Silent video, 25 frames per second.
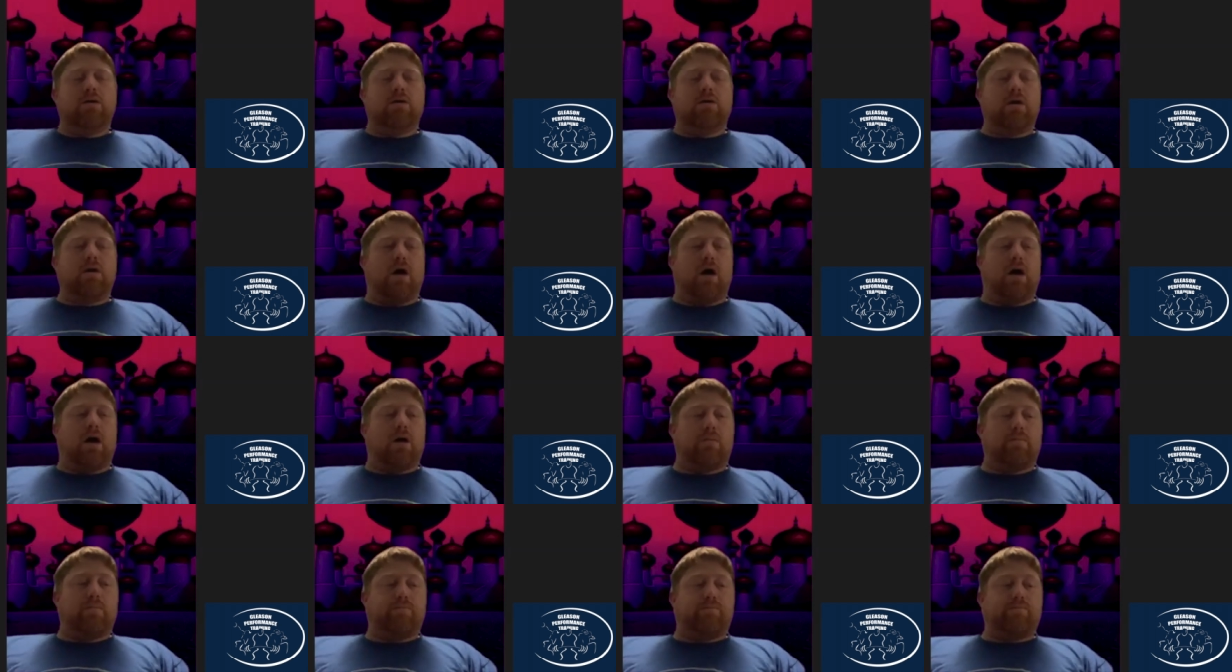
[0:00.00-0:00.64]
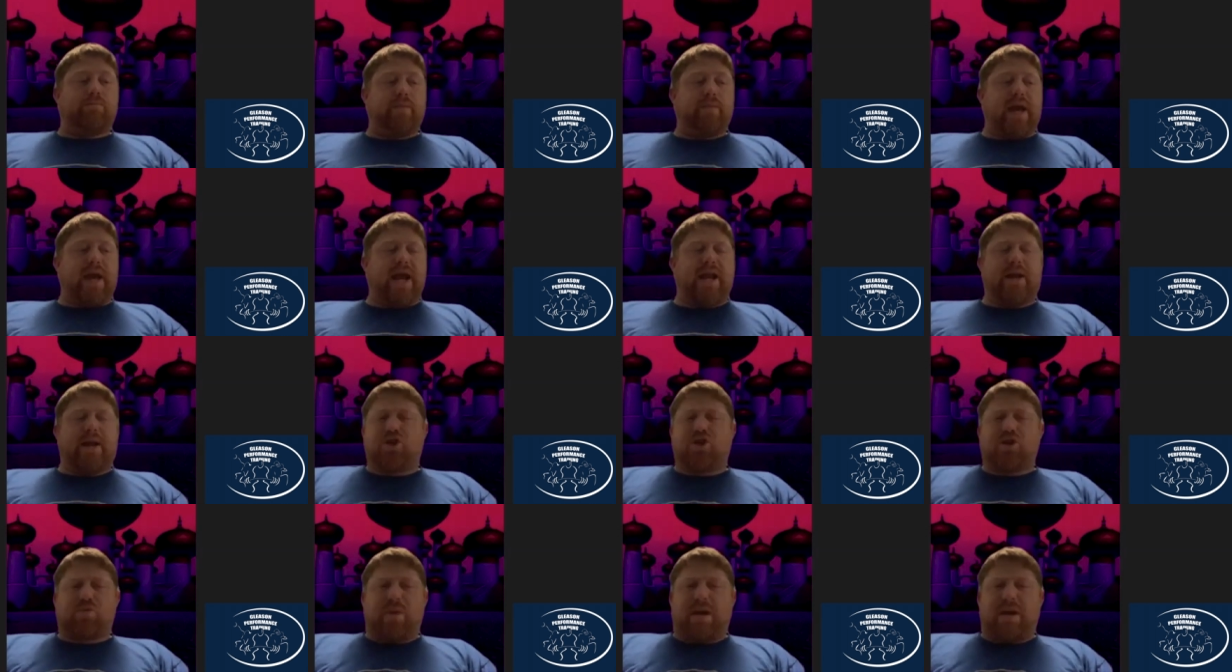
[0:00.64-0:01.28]
And
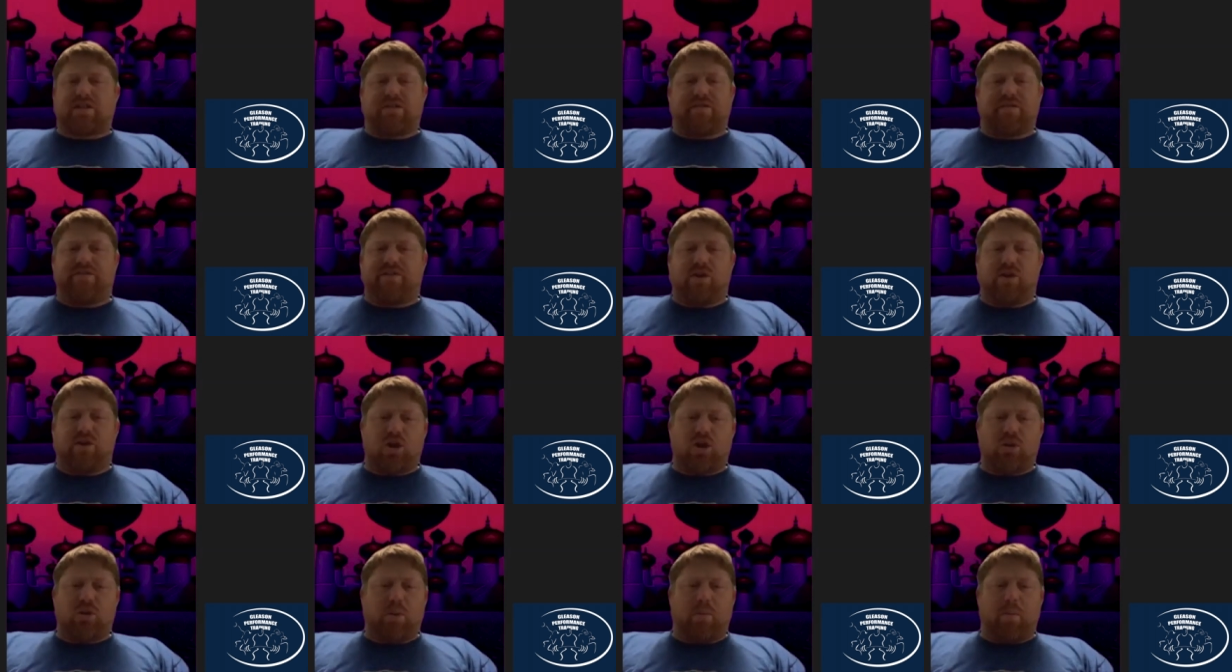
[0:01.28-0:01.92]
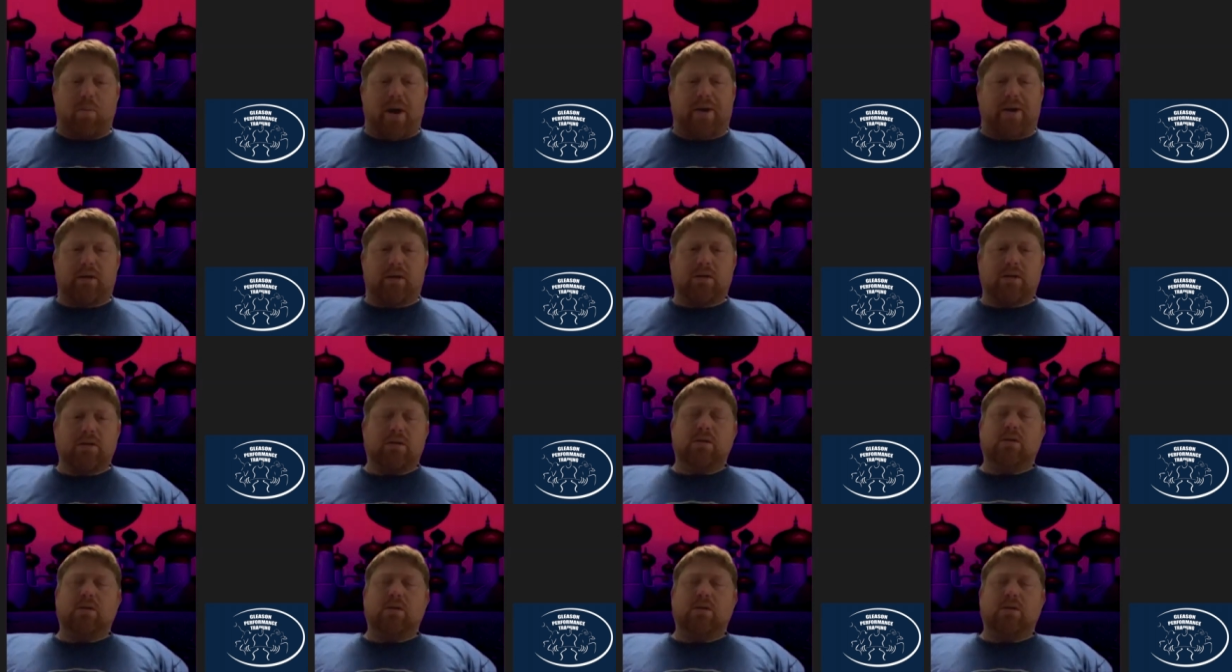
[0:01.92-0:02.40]
it just makes it feel a little bit better.